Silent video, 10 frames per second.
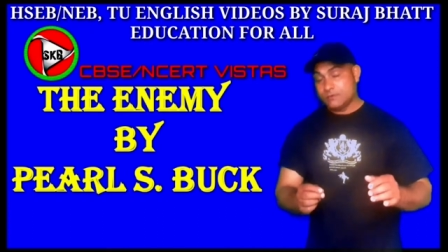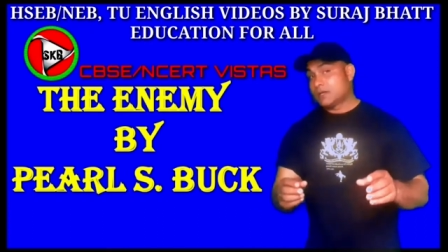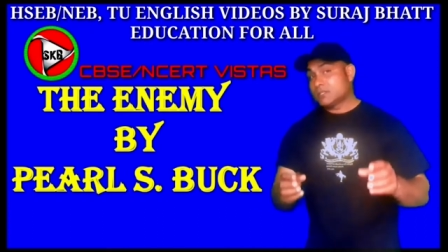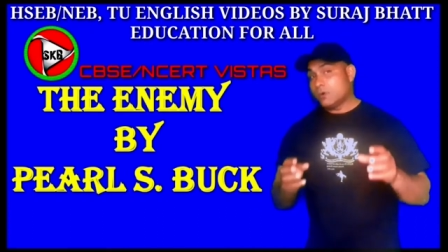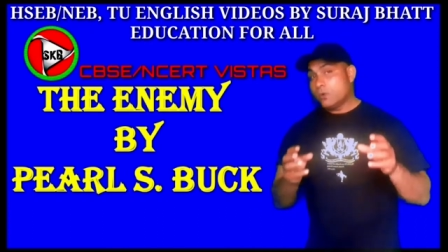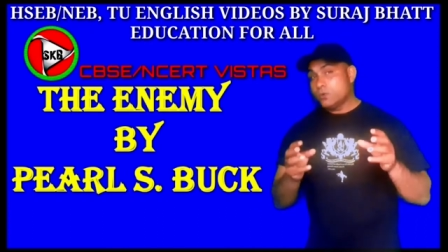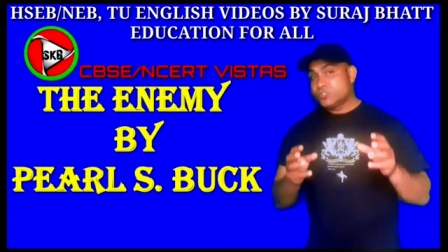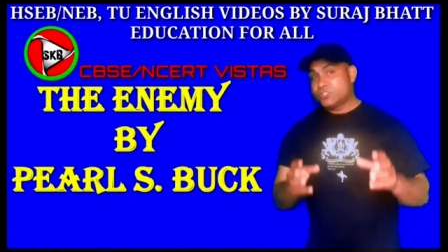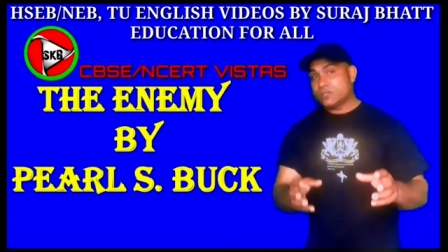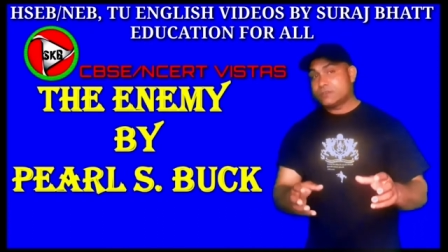But the
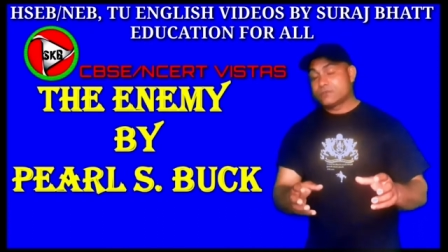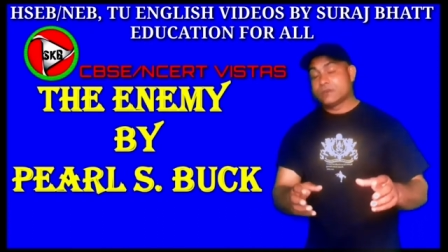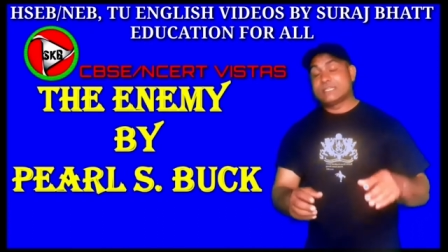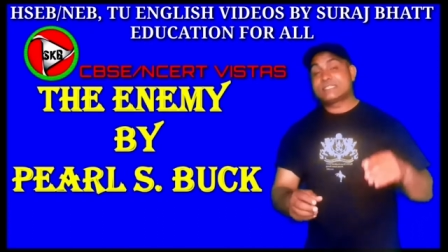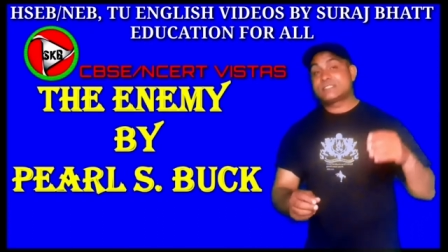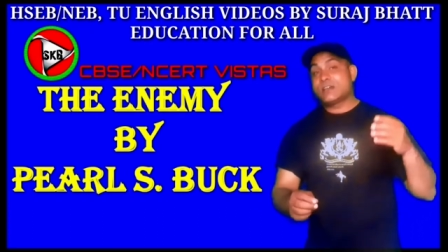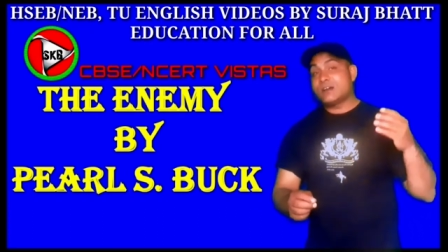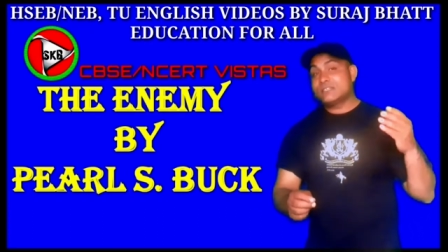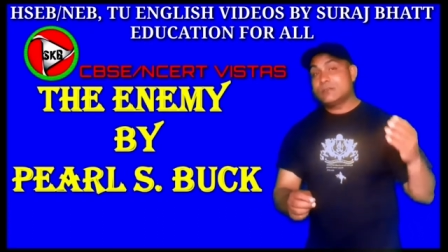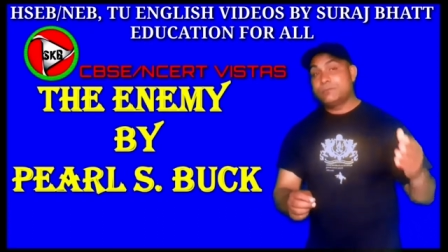old general
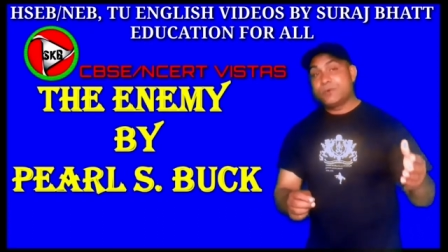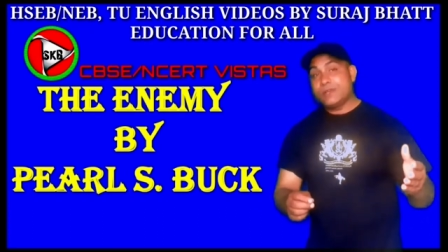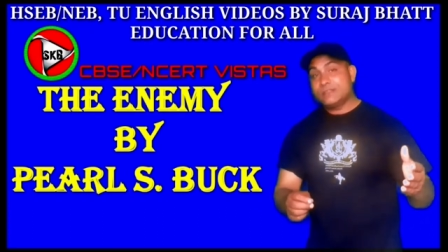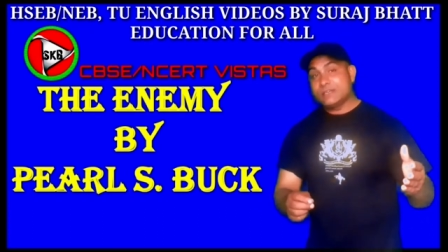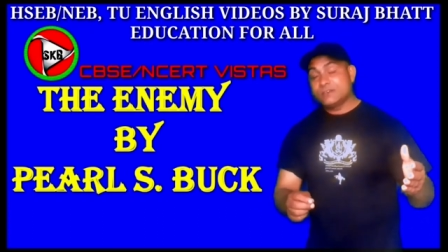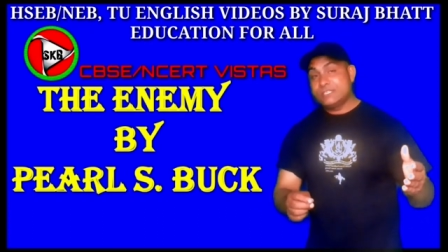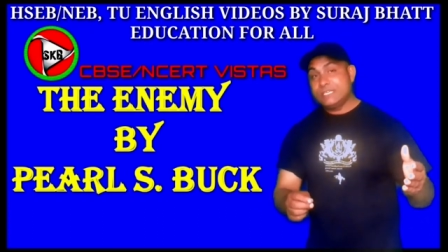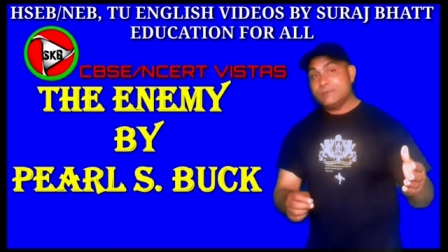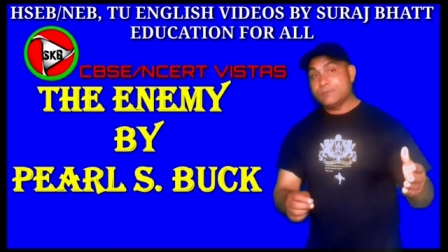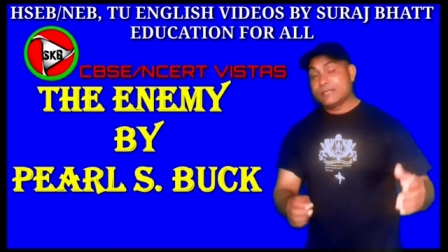started breathing
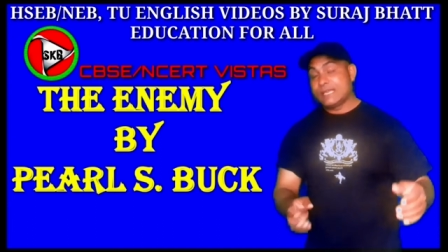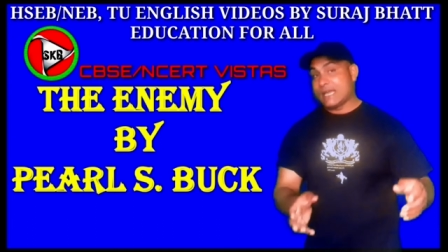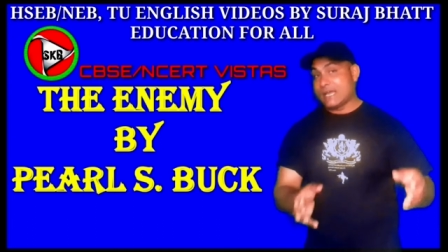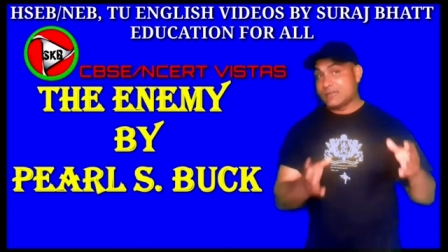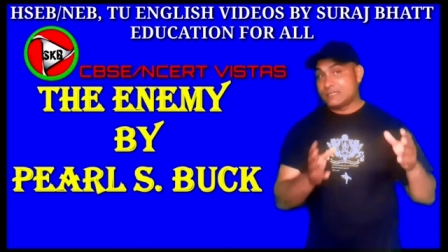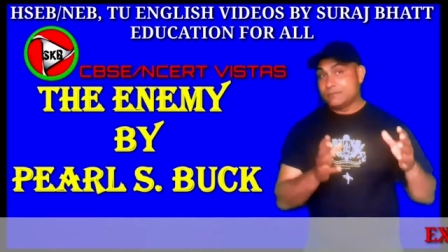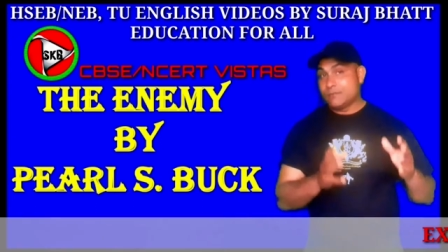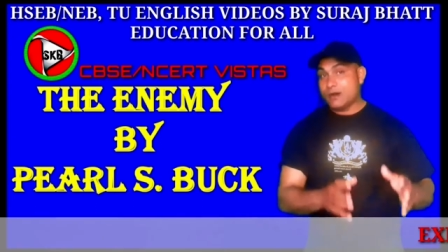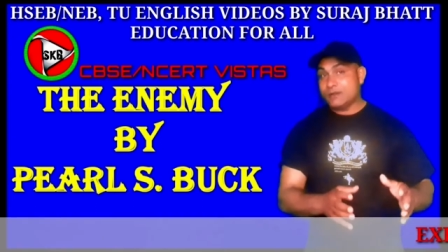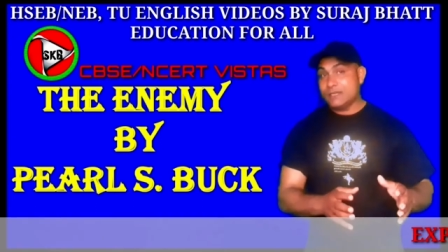deeply and
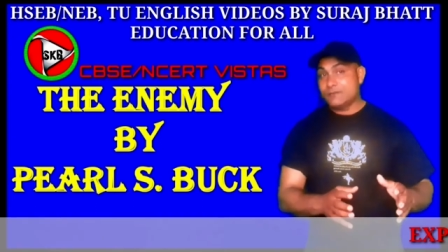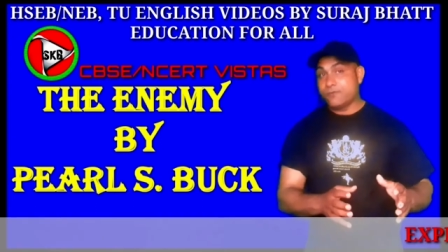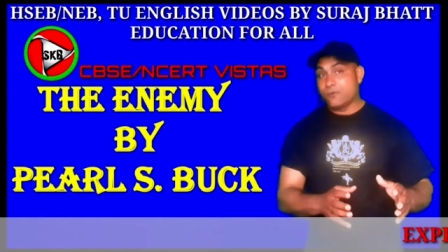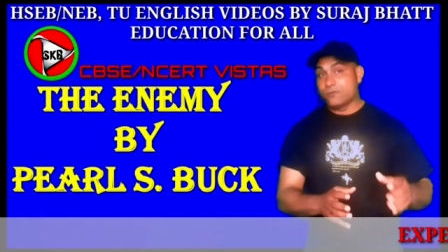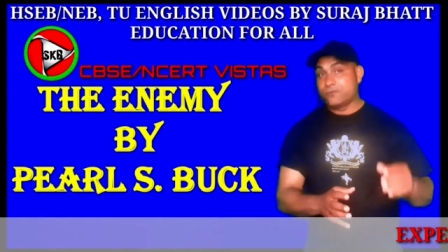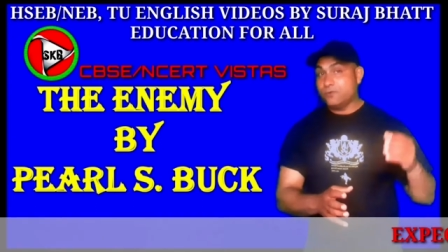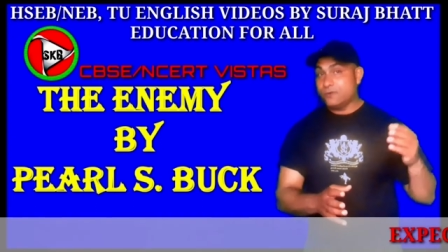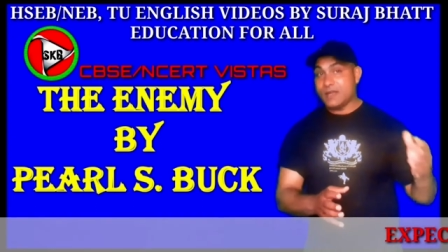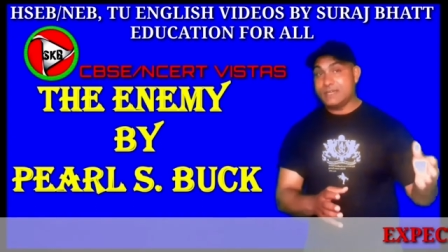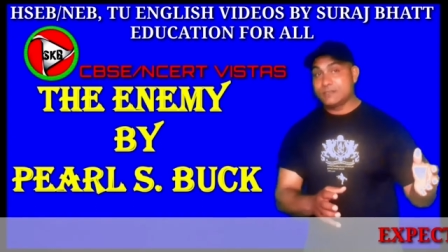demanded for
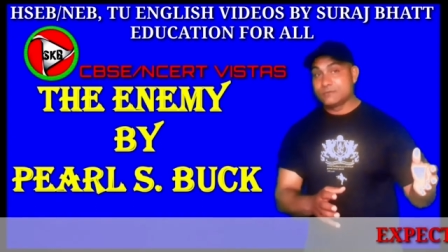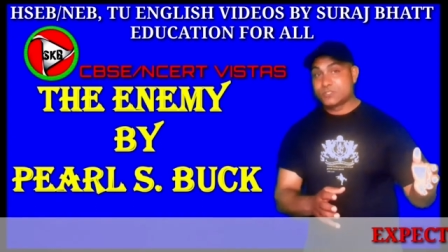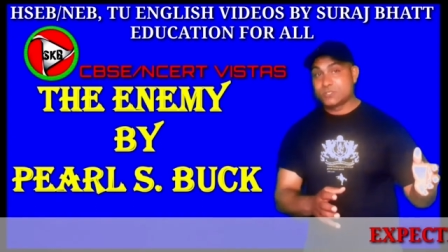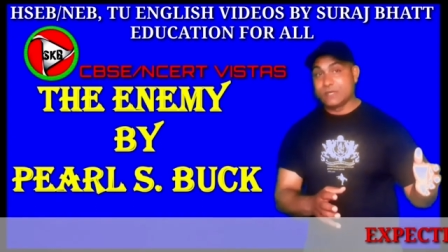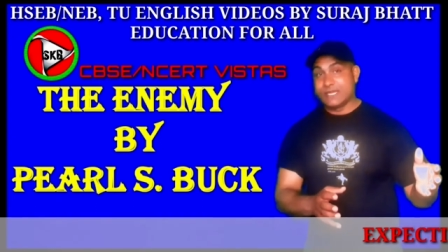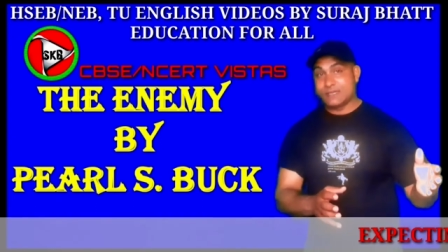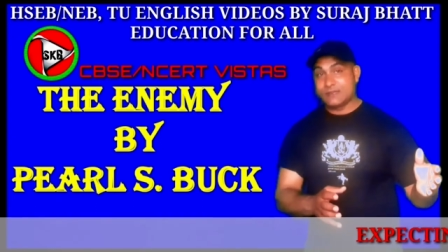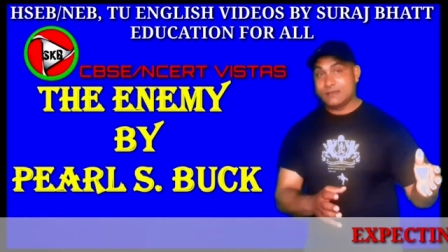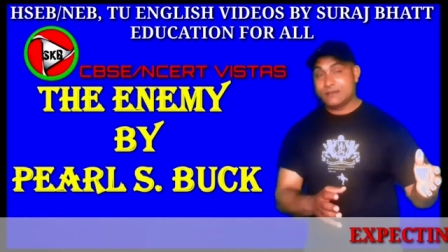food items to eat.